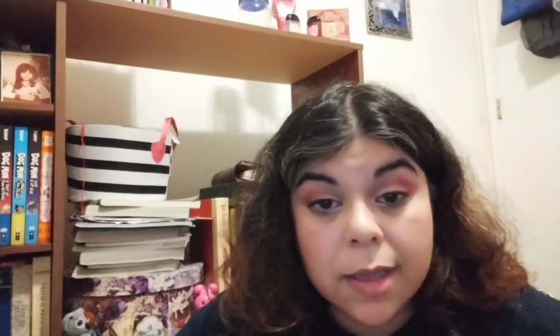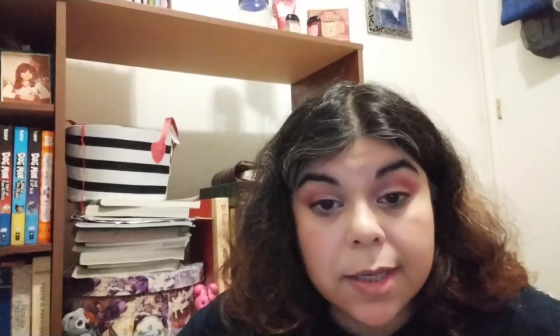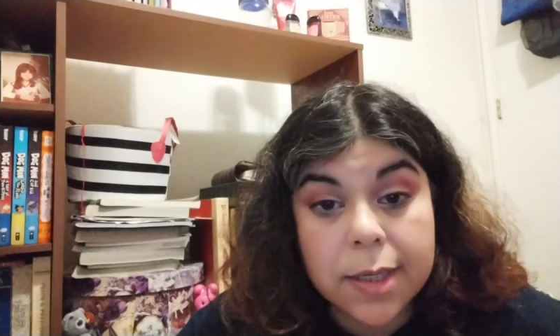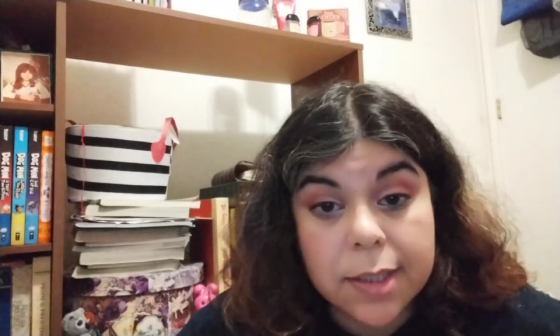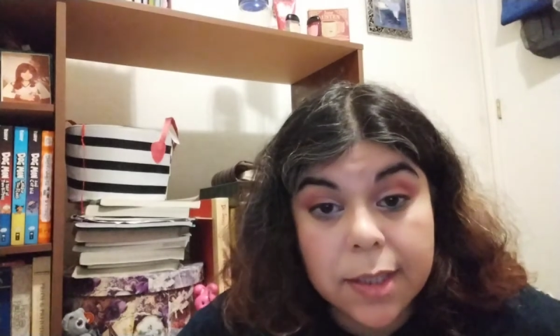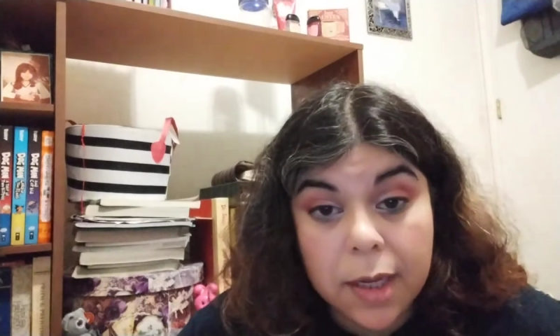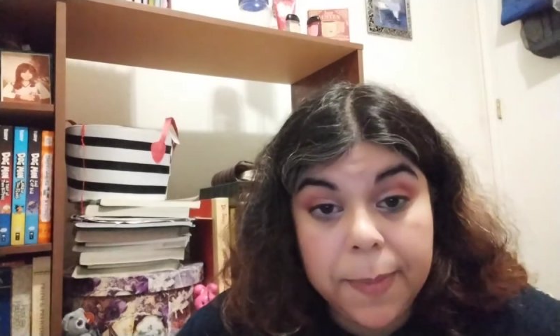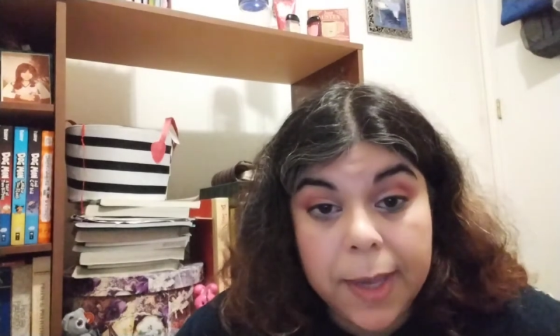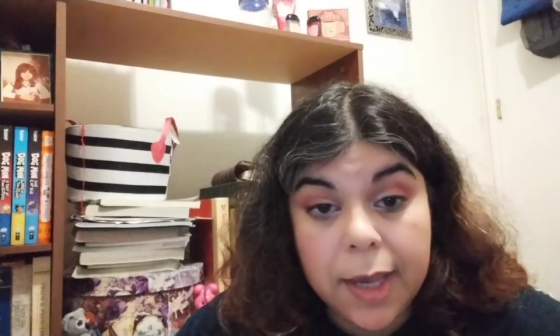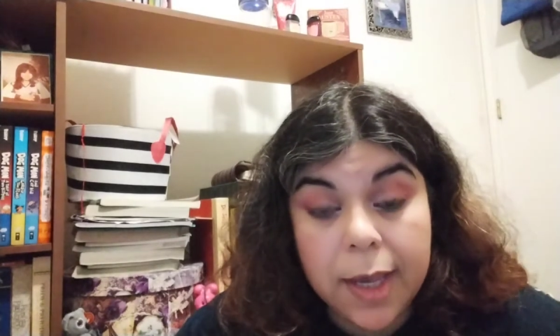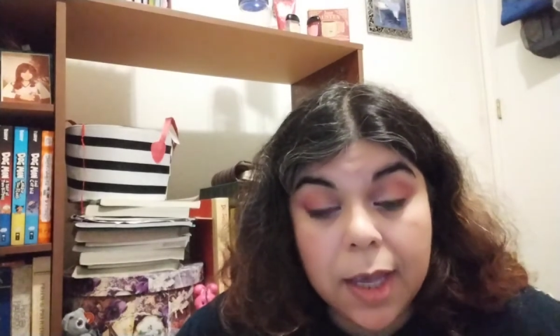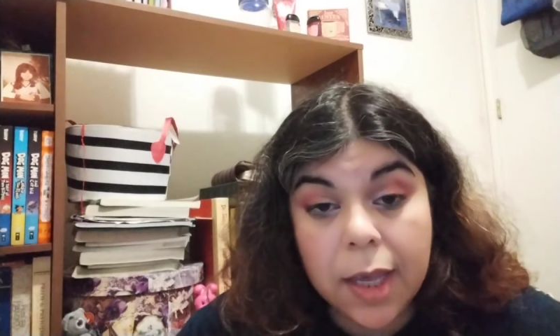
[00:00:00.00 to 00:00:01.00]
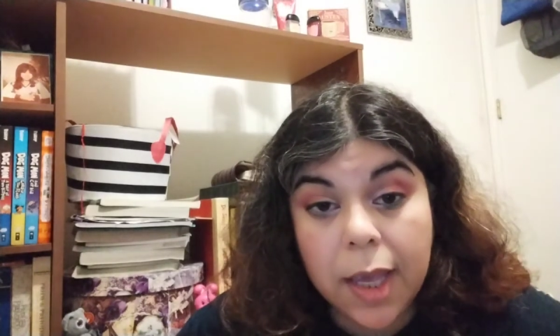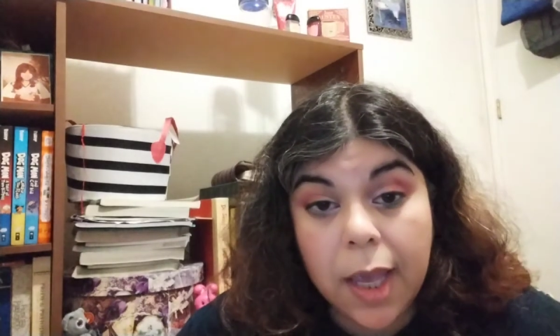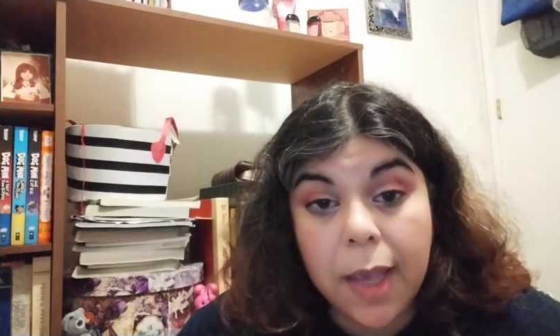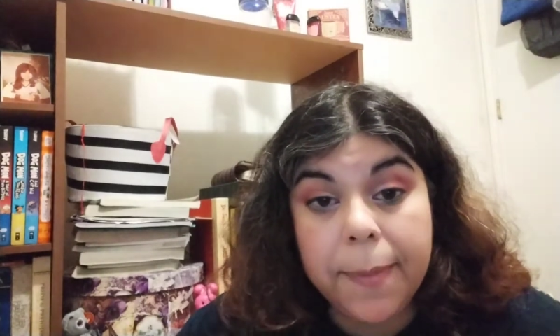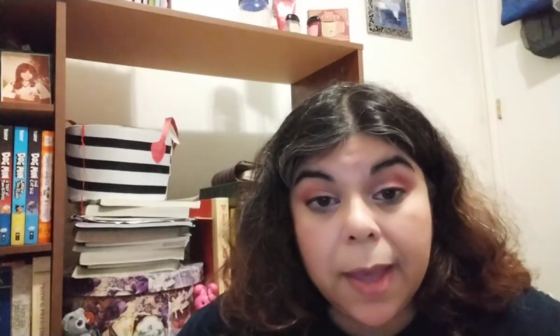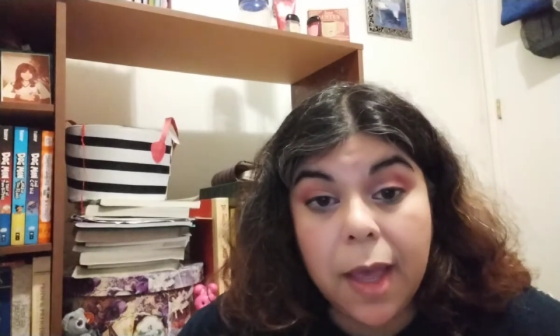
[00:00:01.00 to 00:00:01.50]
the sneak peek
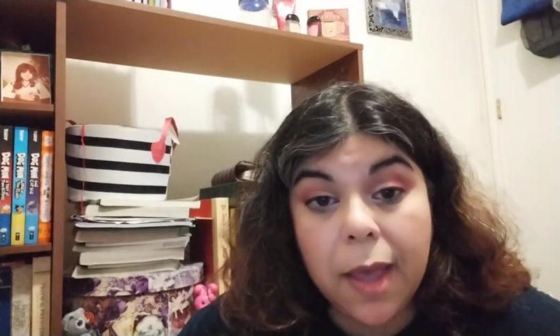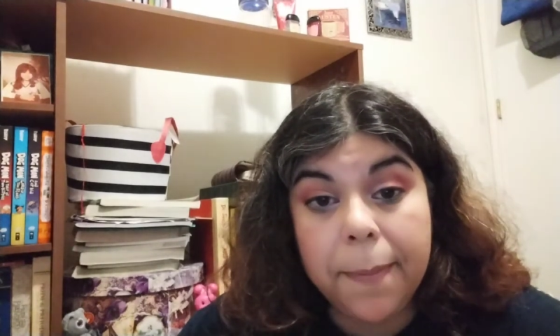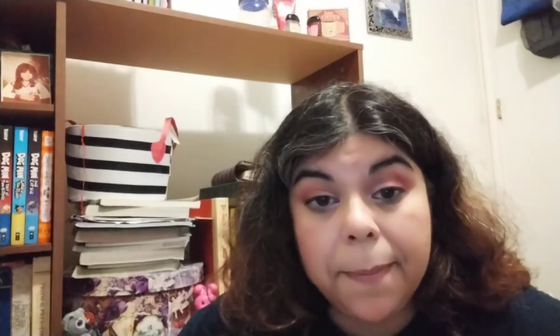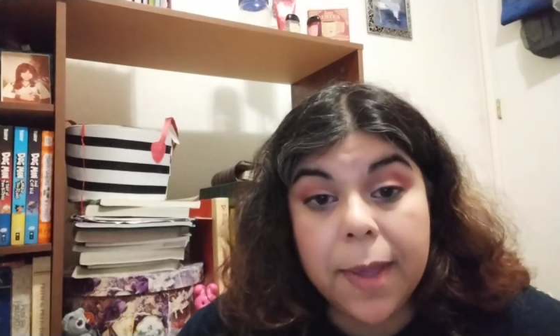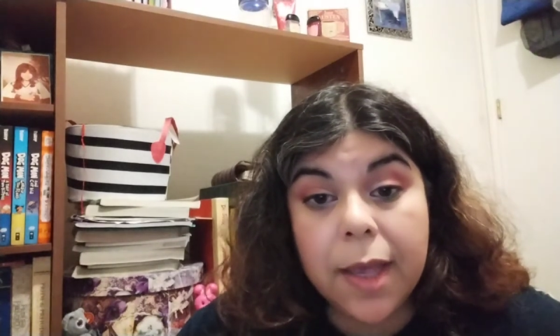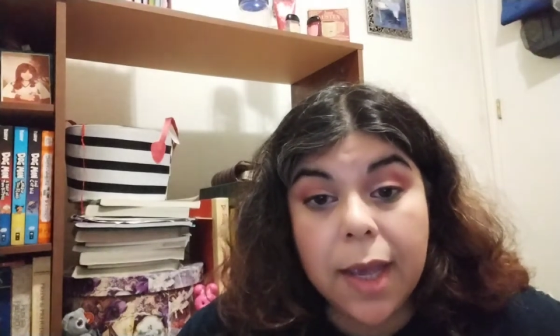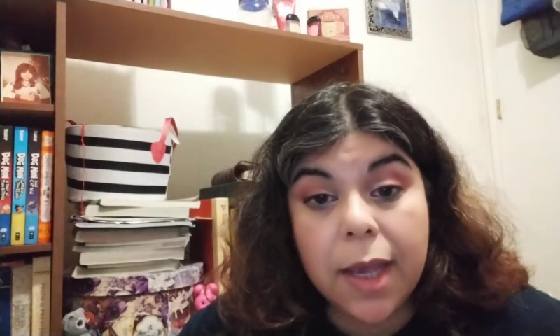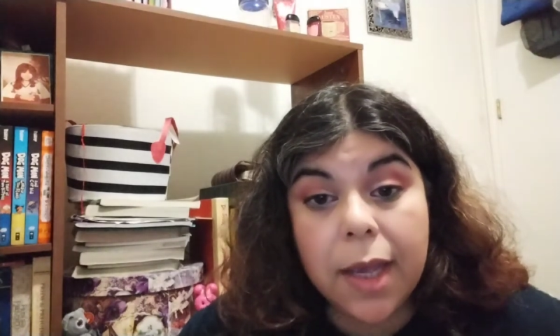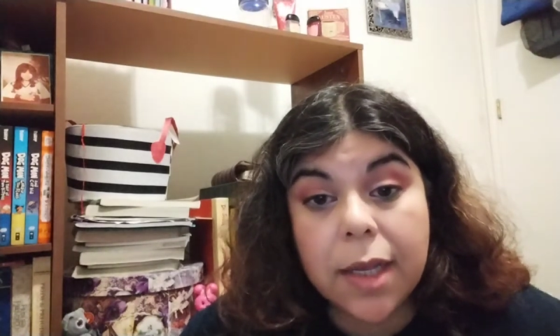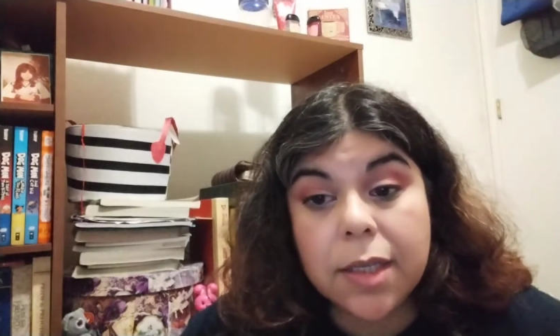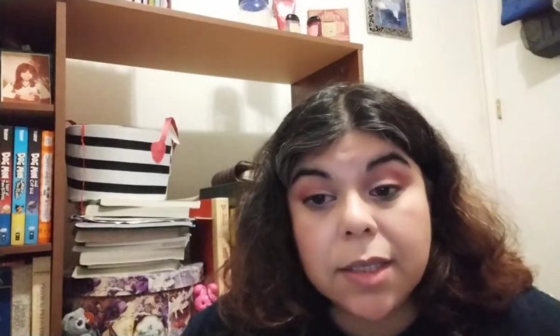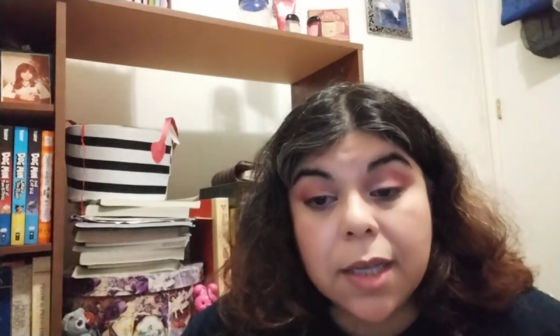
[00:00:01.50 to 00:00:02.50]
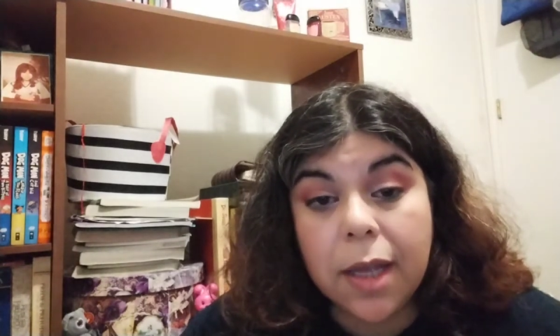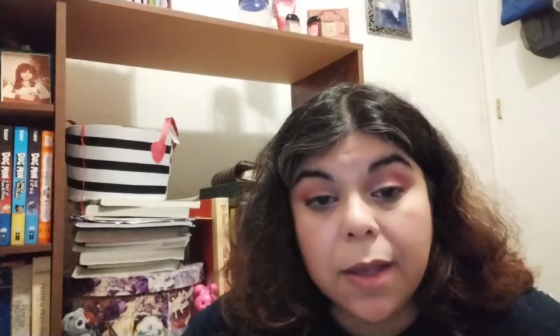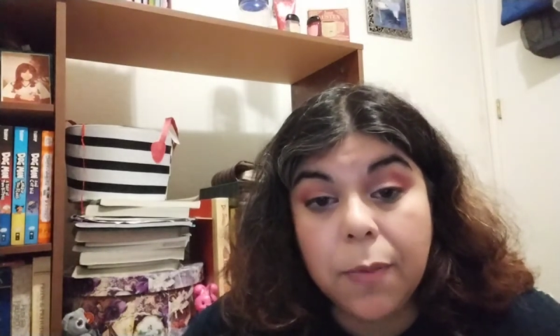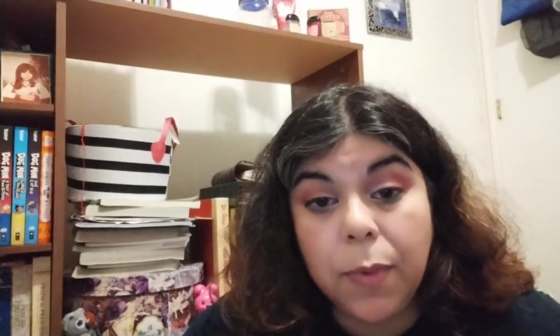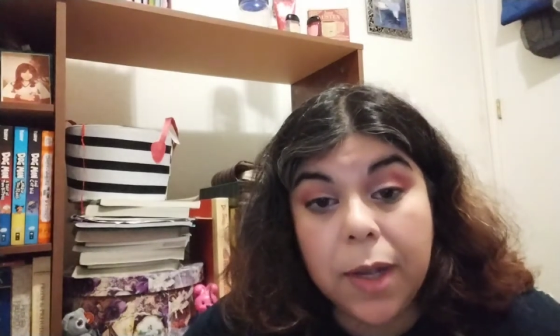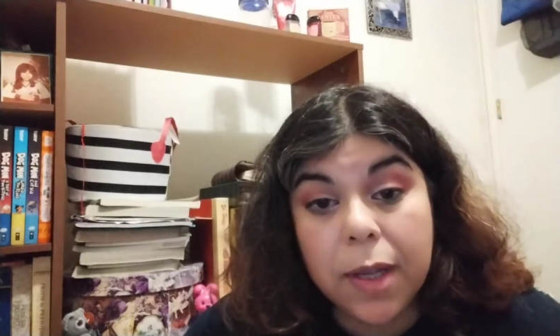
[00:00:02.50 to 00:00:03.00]
came up and
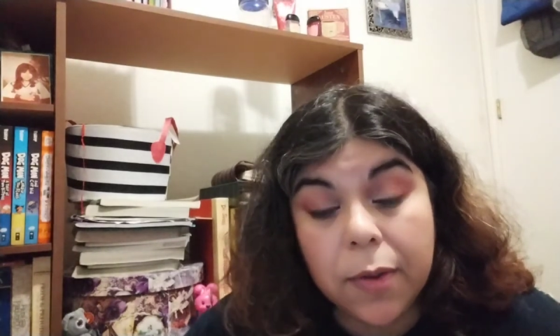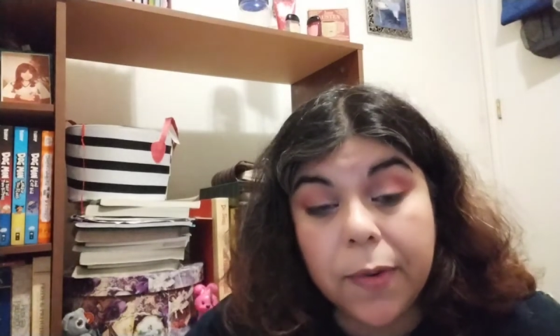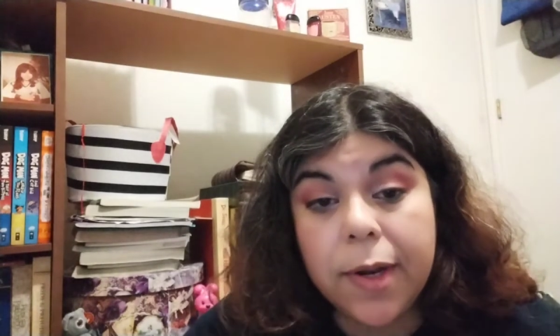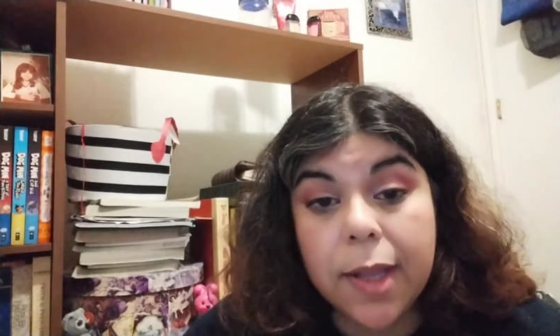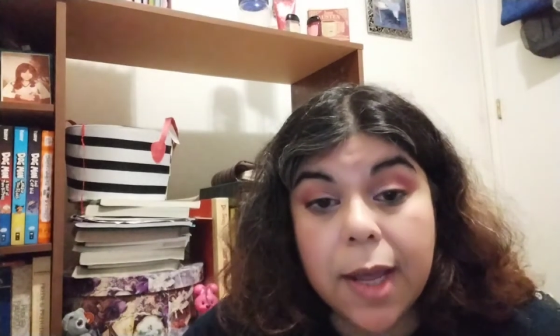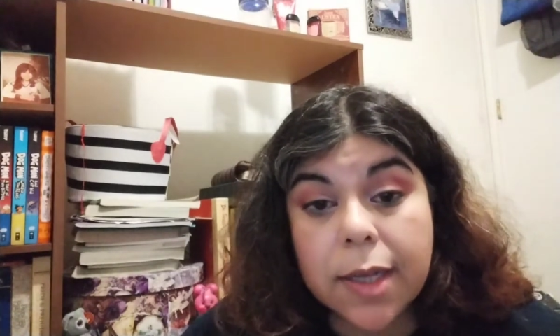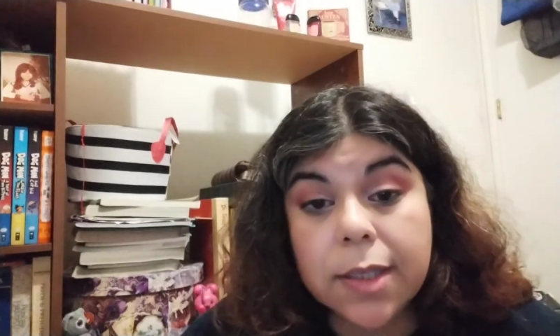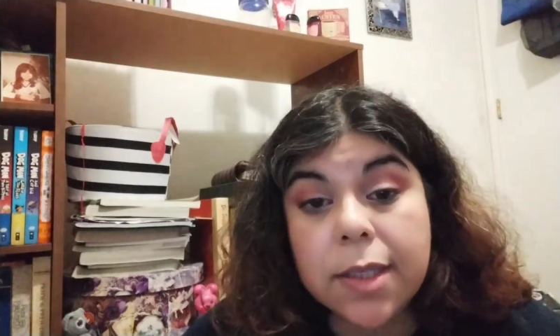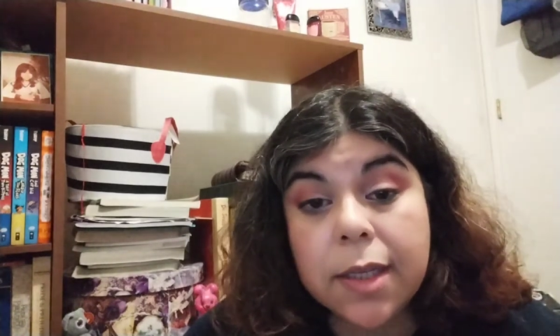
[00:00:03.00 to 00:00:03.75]
uh, we learned that